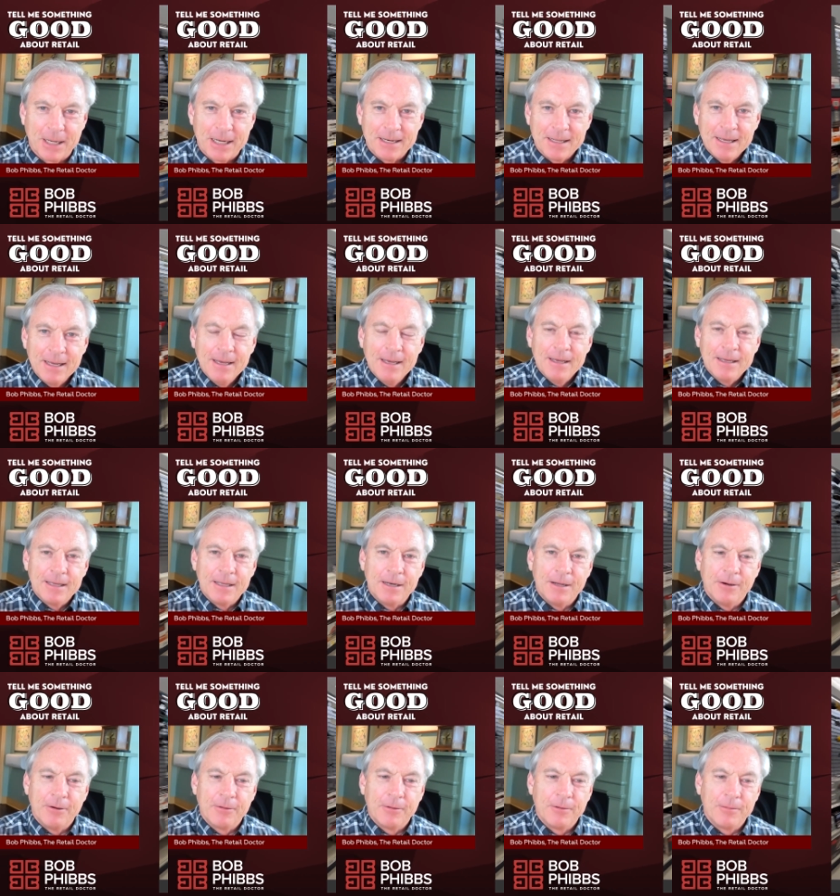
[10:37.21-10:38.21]
But you
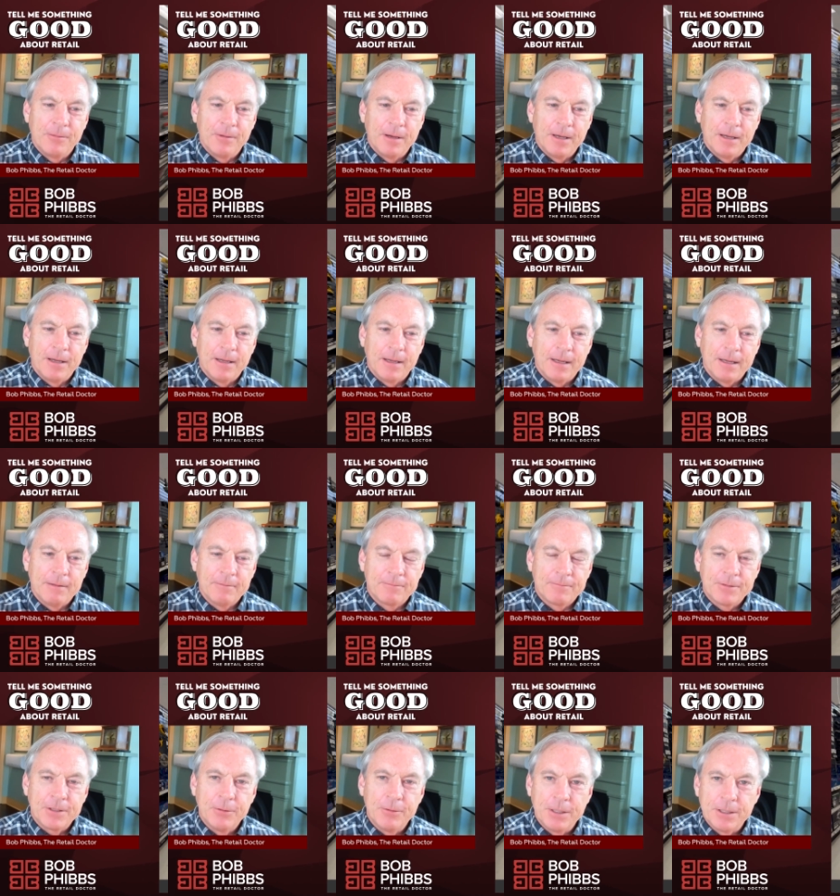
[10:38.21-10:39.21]
know, uh, a
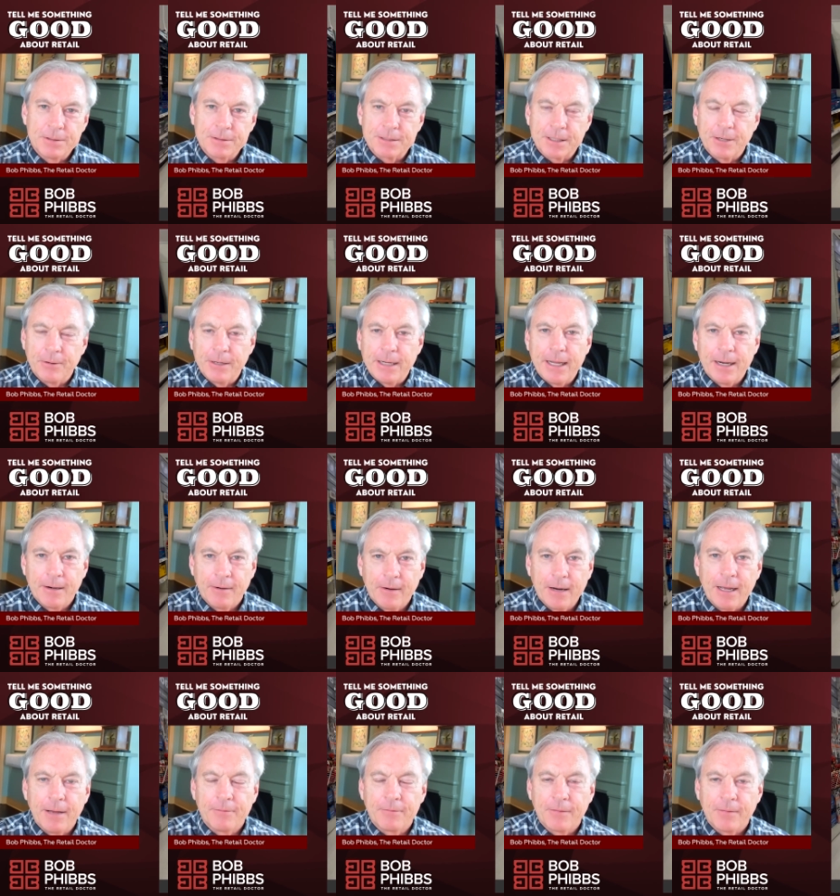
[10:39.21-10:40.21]
few years ago at
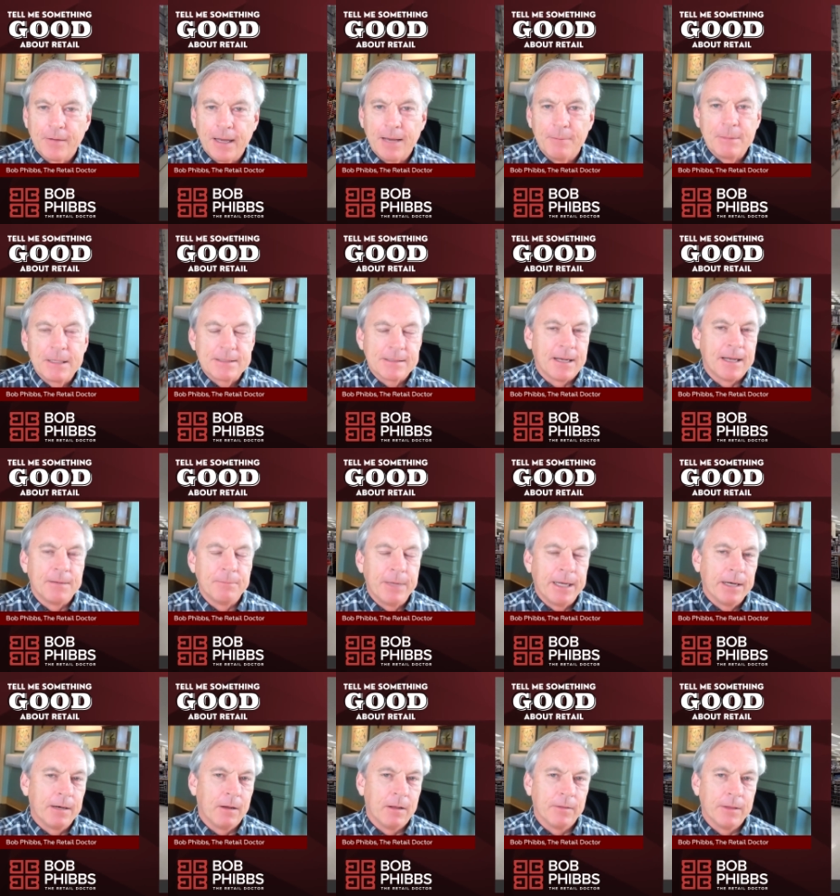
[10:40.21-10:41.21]
NRF, Amazon
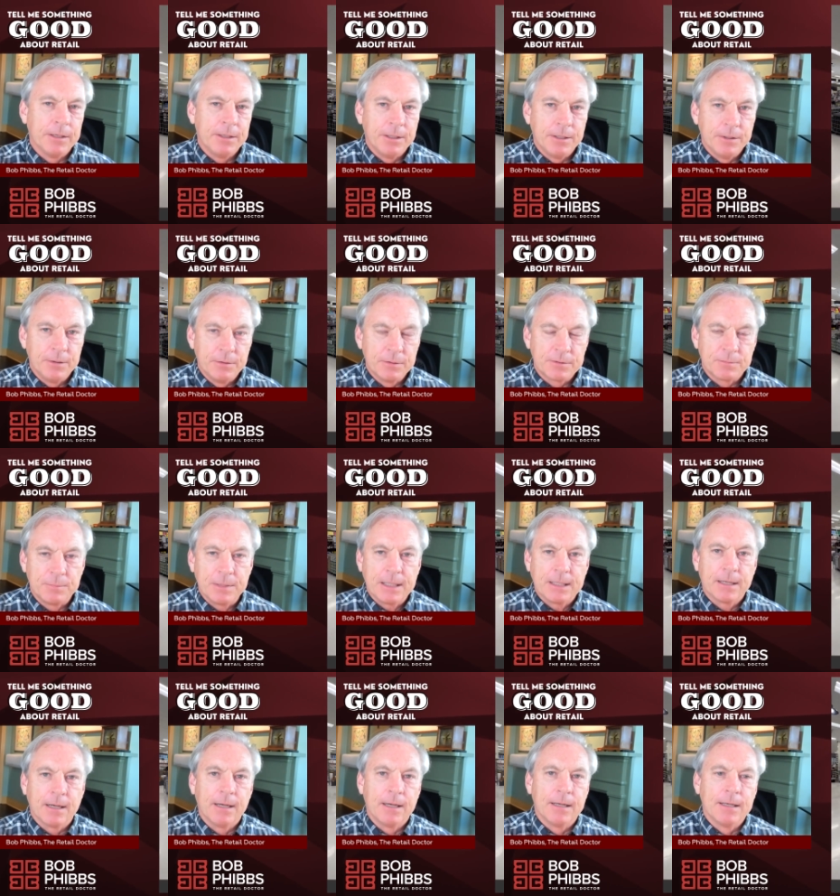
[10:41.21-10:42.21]
made all the news
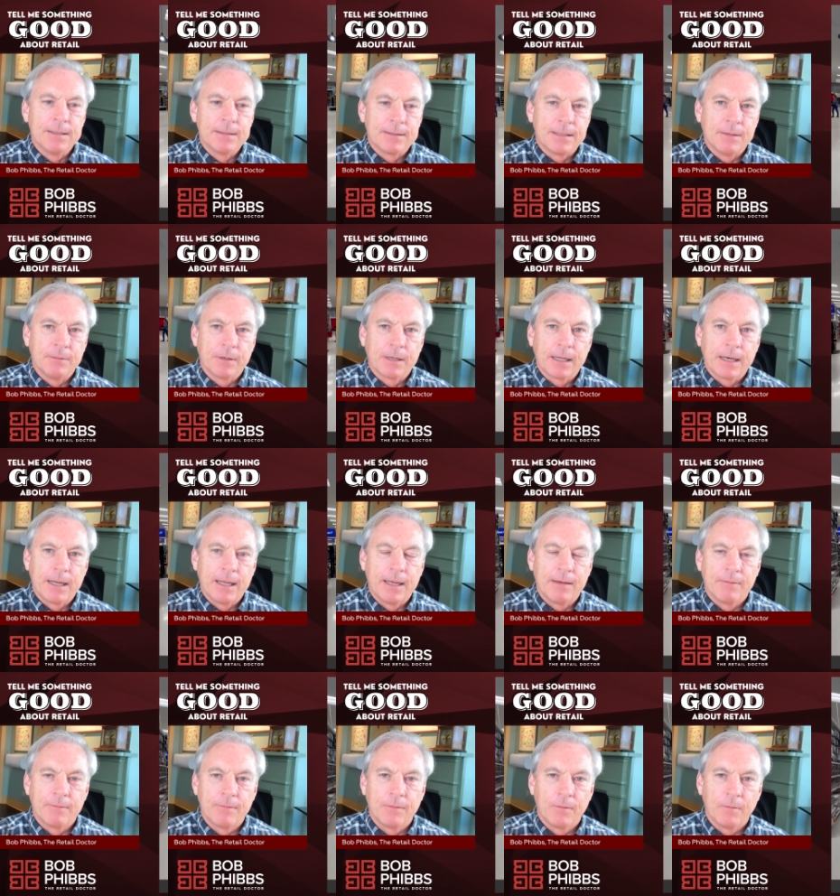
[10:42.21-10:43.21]
because they were going to
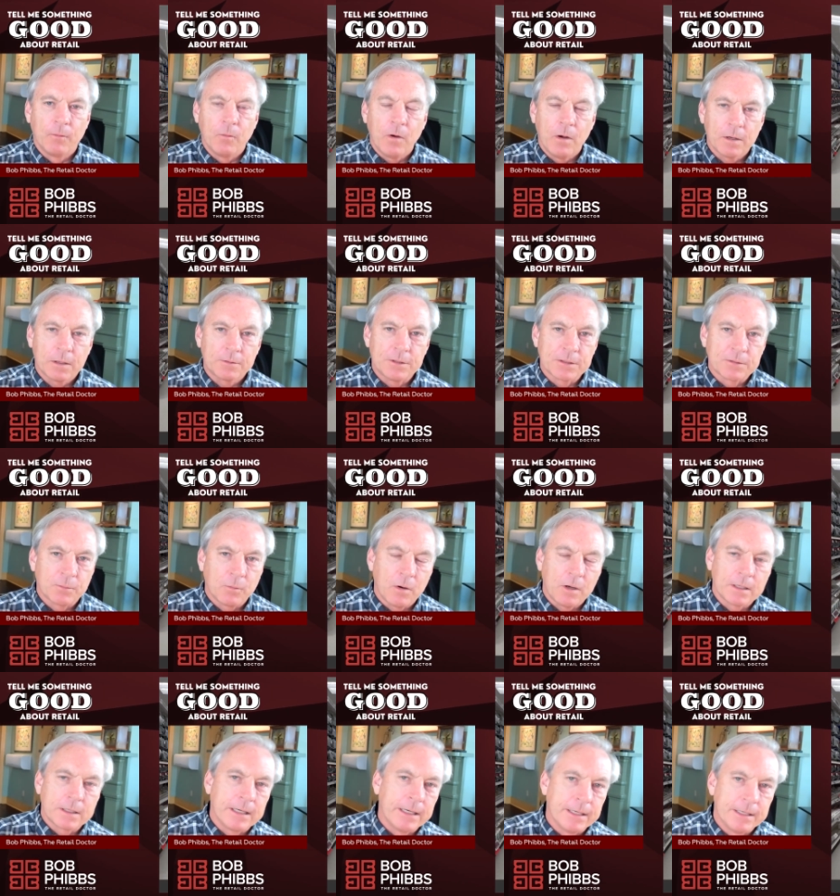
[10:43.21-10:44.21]
have walk, just
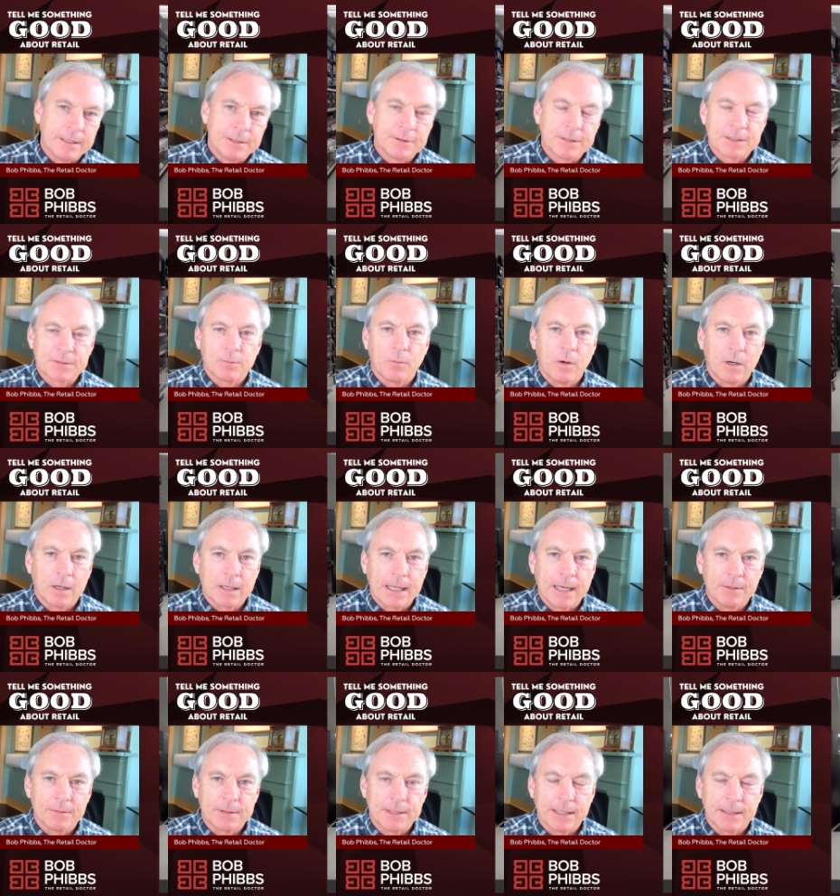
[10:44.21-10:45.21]
walk in and just walk
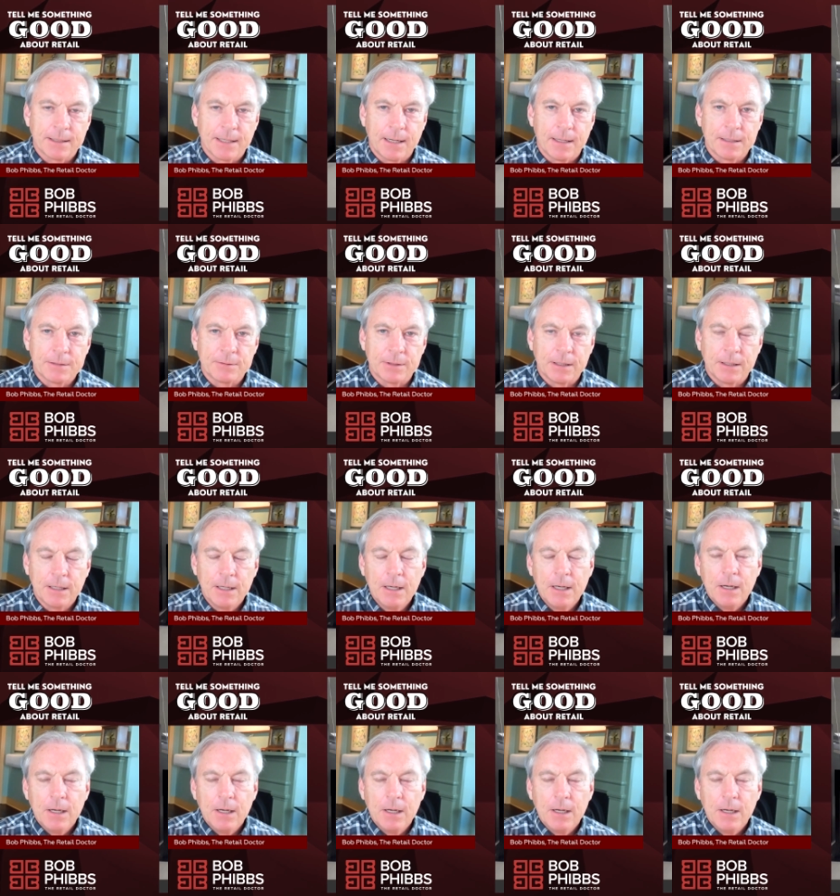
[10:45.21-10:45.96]
out technology